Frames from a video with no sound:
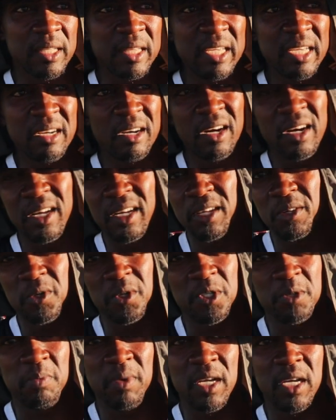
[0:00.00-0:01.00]
think all of
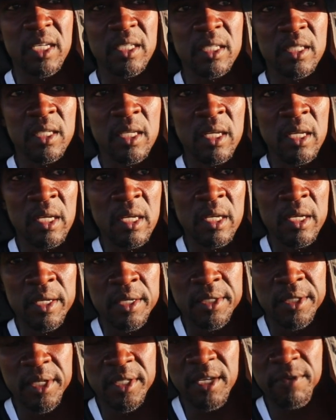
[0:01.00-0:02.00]
those players.
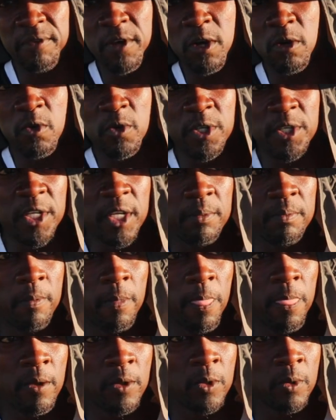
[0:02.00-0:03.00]
So it's a very good team.
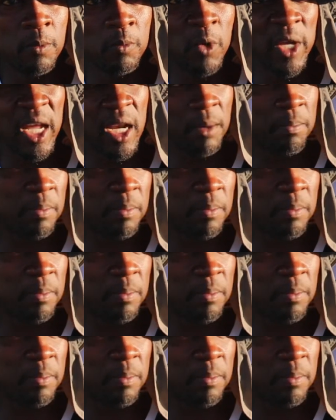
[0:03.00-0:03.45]
We had a